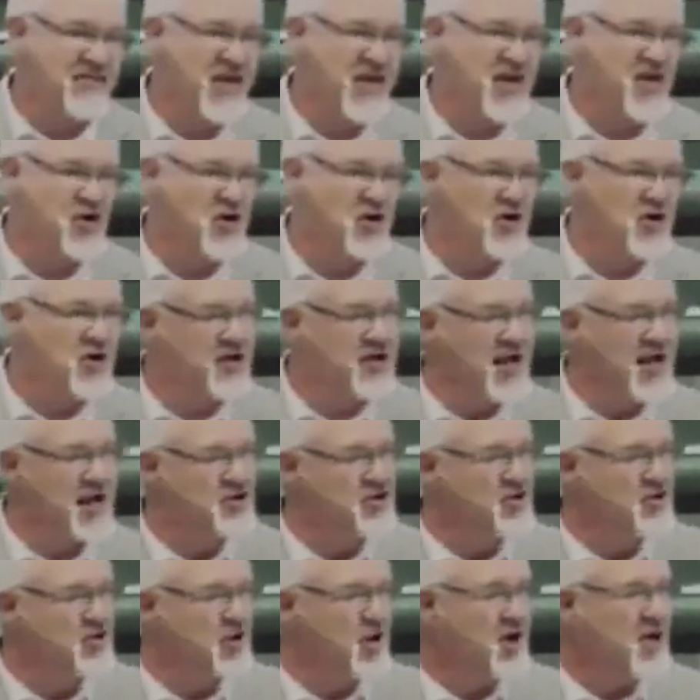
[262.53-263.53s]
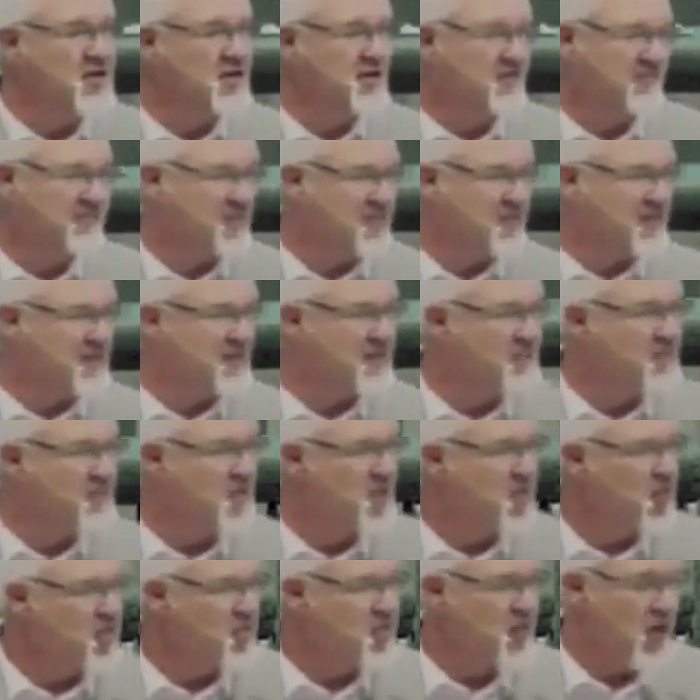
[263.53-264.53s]
they could, and none of them
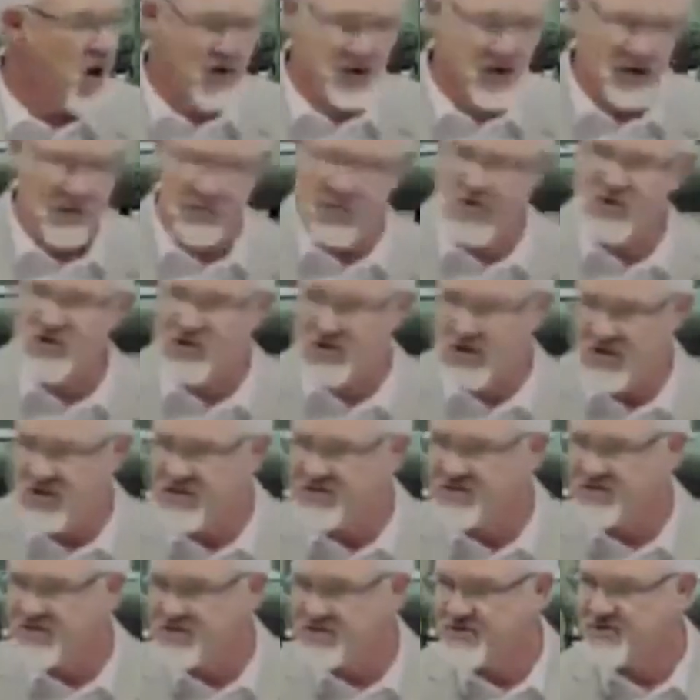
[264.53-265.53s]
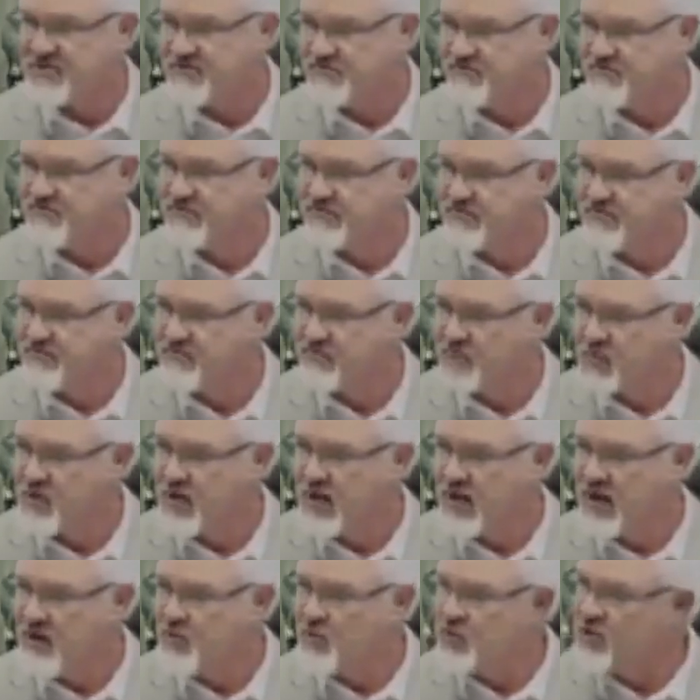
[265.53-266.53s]
thought it was Jesus.
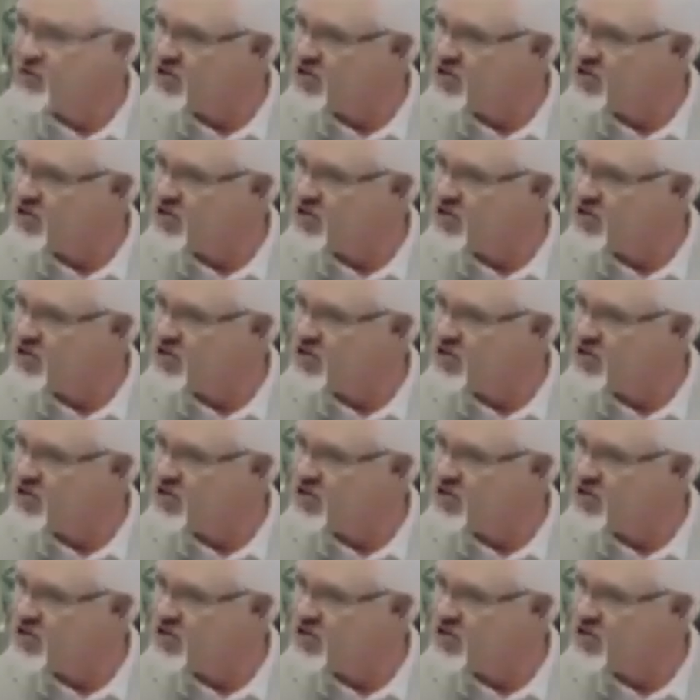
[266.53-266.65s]
Okay, when